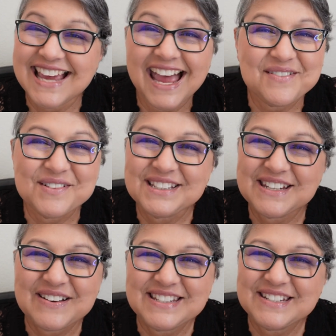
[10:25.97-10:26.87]
I will
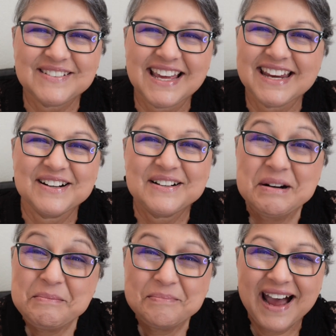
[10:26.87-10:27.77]
talk to you later.
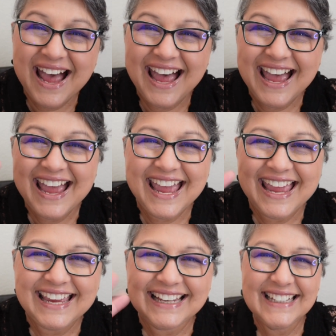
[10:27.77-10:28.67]

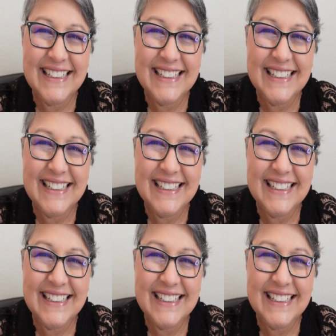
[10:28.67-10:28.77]
Bye!